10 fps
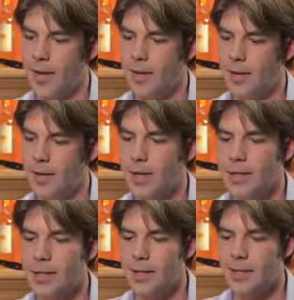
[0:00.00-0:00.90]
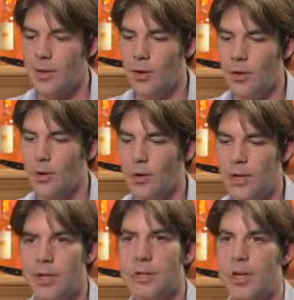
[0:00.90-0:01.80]
it lists all
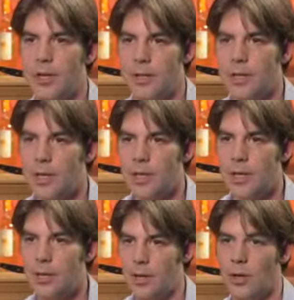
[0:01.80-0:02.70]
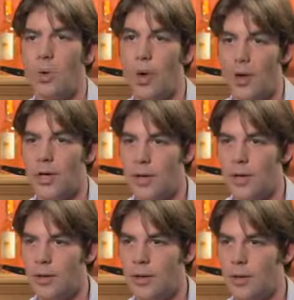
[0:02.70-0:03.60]
the ingredients you need, the
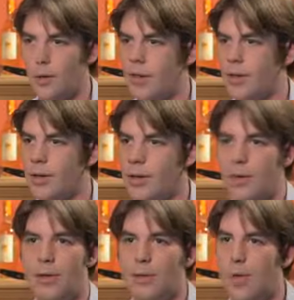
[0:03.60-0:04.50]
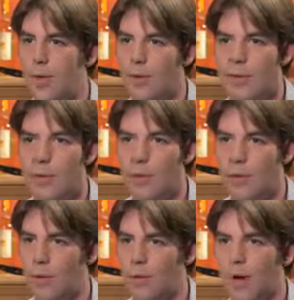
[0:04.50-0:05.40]
quantities, whether you're 3,
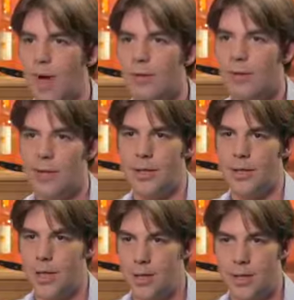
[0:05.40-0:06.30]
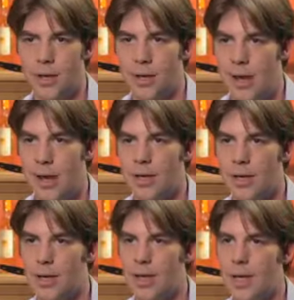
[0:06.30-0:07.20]
4, or 5, it adjusts
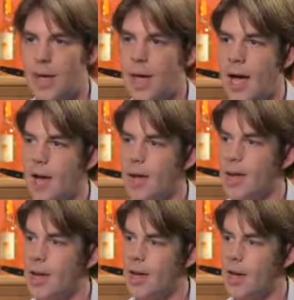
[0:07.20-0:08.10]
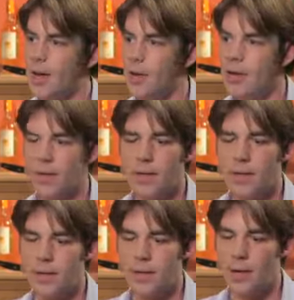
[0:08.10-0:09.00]
automatically. And then all
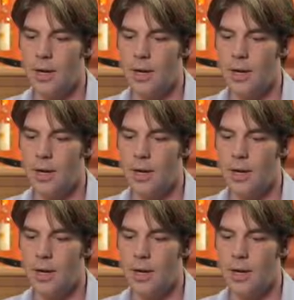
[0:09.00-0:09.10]
these